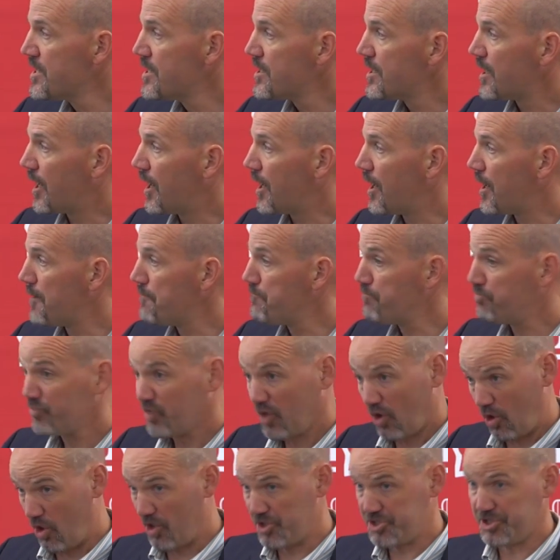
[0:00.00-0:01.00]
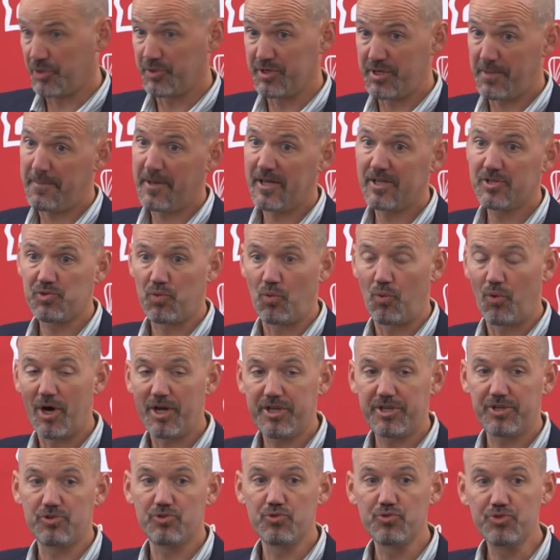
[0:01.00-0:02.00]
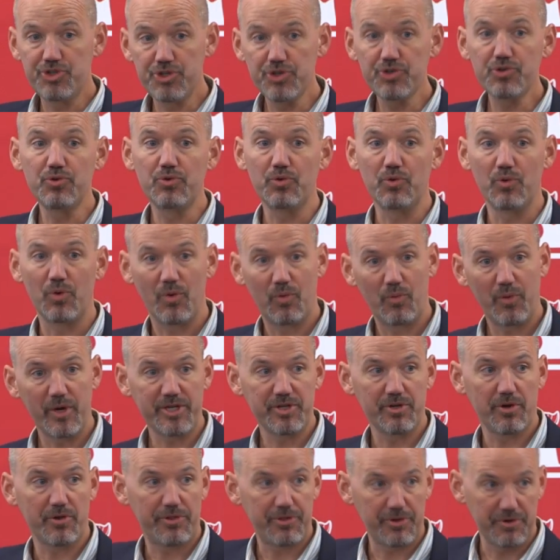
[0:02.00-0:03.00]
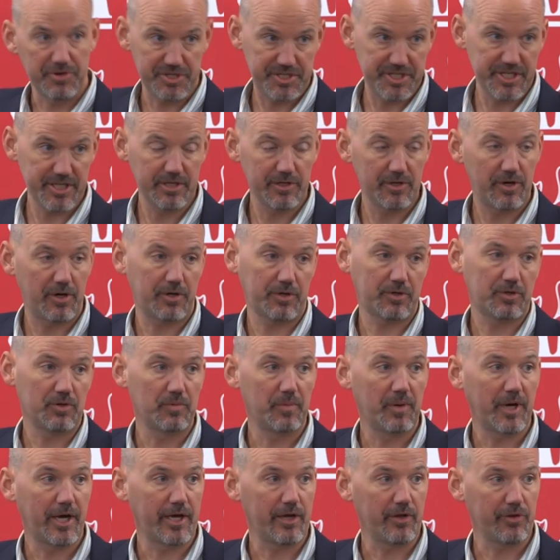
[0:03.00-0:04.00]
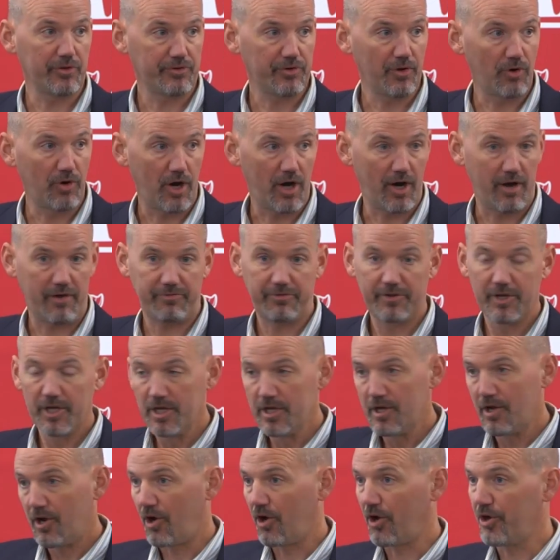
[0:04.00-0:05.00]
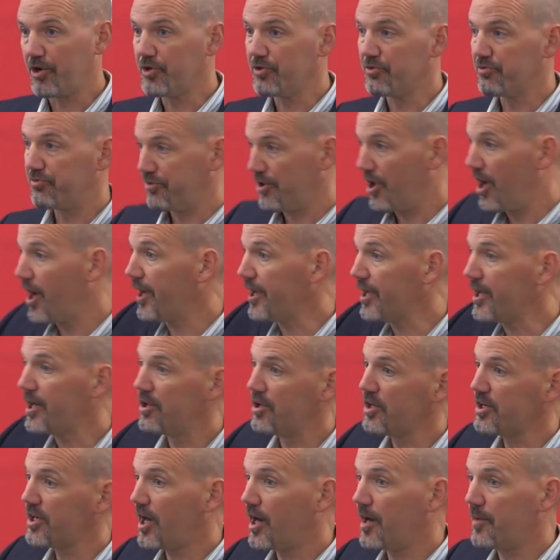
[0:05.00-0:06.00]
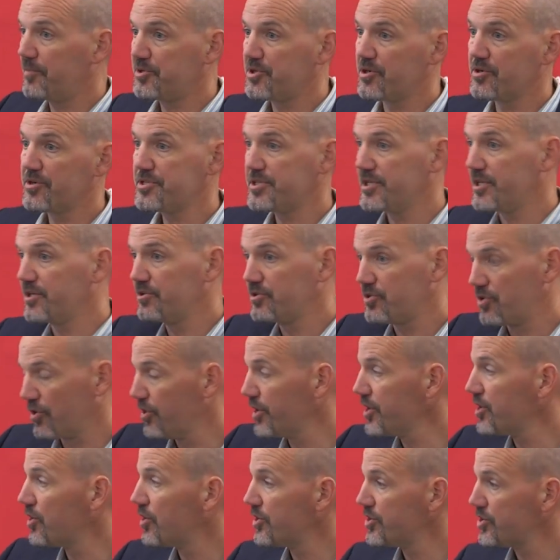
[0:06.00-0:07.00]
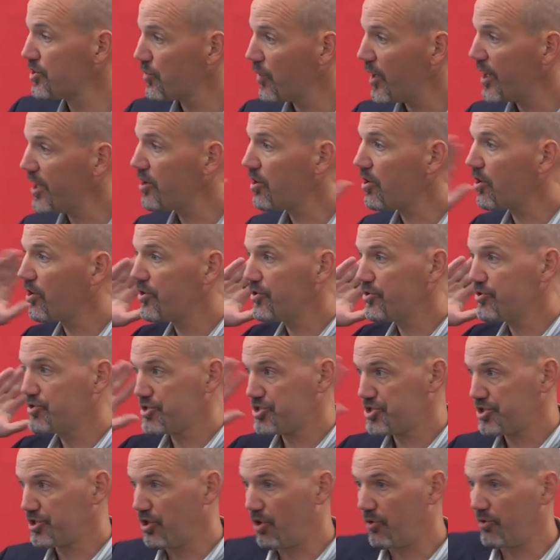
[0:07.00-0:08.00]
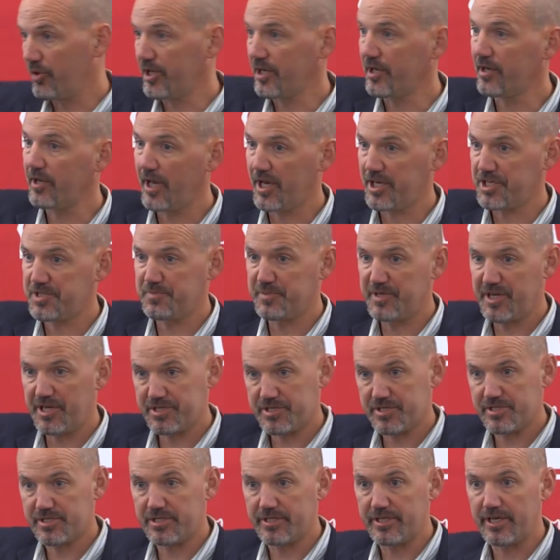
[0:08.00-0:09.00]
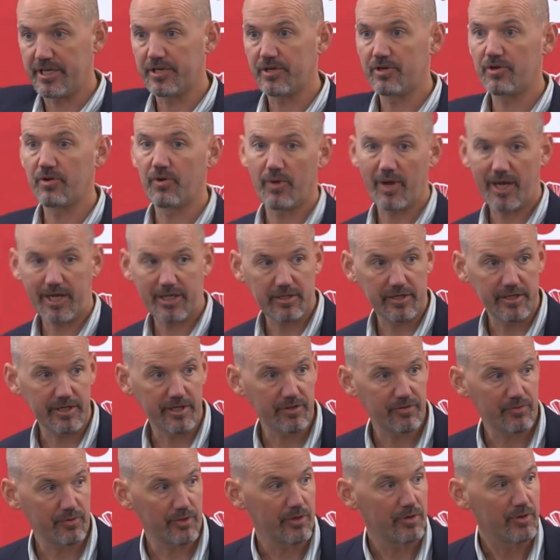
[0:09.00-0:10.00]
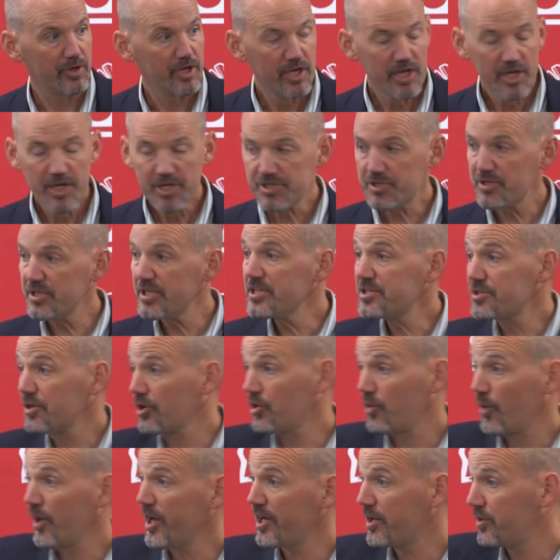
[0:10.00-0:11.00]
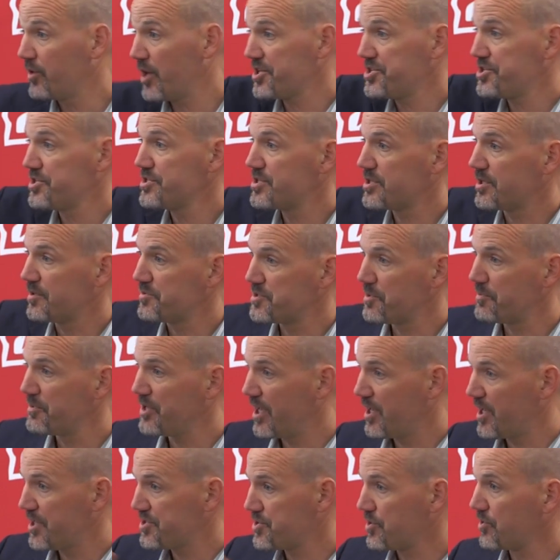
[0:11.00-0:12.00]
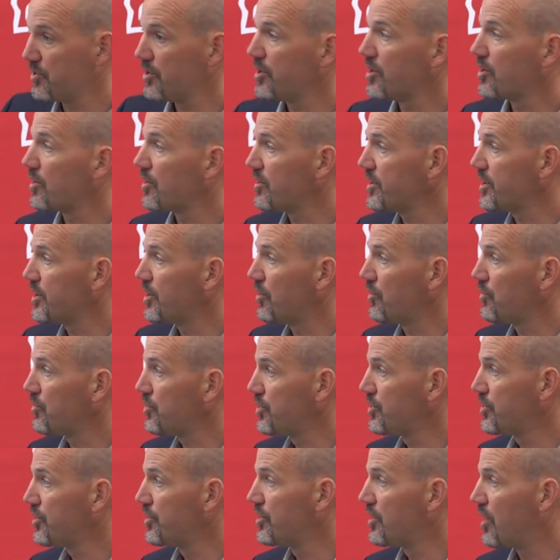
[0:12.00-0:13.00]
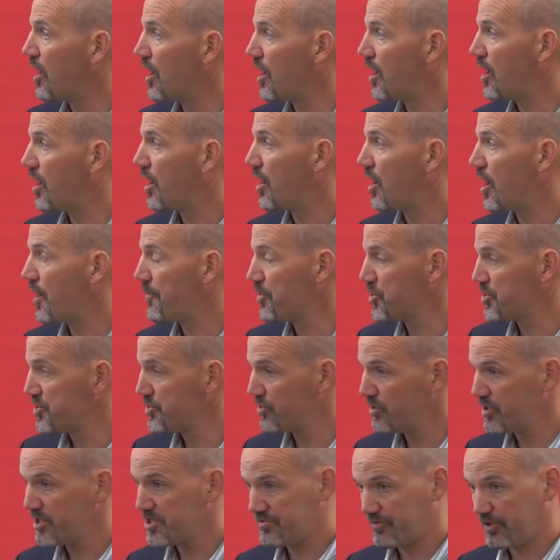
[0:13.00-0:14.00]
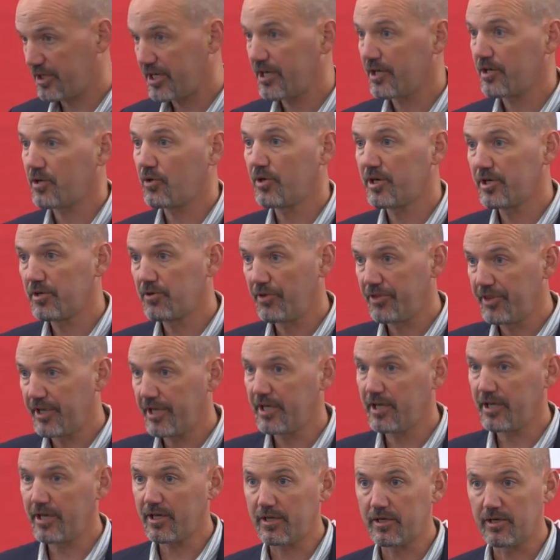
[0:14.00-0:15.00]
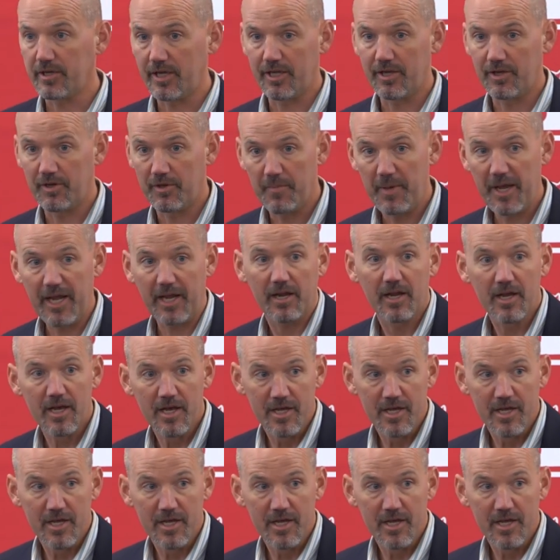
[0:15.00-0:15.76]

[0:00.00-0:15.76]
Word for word: Um, also, it depends what you do when you're 13 nautical miles off. Are you flying helicopters and turning on your radar, or are you just going expeditiously and directly through? So these are great questions. Um, somebody asked earlier, you know, good uh, opportunities for kind of critical thinking and, and, debate.